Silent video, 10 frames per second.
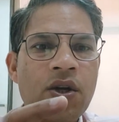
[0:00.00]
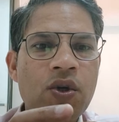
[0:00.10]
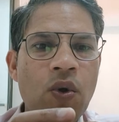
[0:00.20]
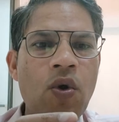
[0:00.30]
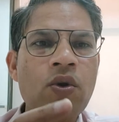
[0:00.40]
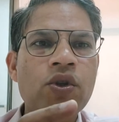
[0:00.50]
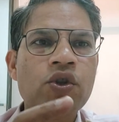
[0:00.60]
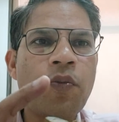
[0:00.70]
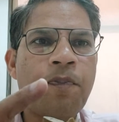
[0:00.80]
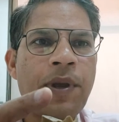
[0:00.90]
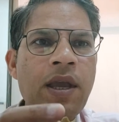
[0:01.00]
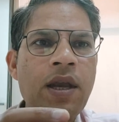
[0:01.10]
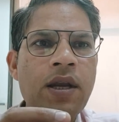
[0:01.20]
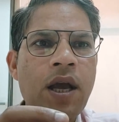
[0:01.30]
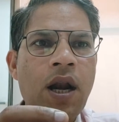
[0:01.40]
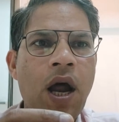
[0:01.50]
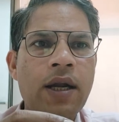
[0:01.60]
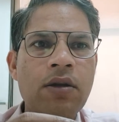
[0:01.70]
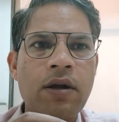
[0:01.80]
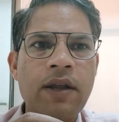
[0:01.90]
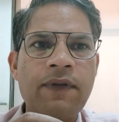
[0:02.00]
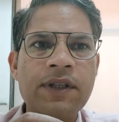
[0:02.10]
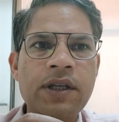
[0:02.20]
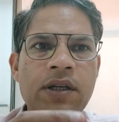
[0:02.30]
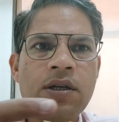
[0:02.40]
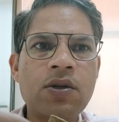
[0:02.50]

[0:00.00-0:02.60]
Two superior articulating facets,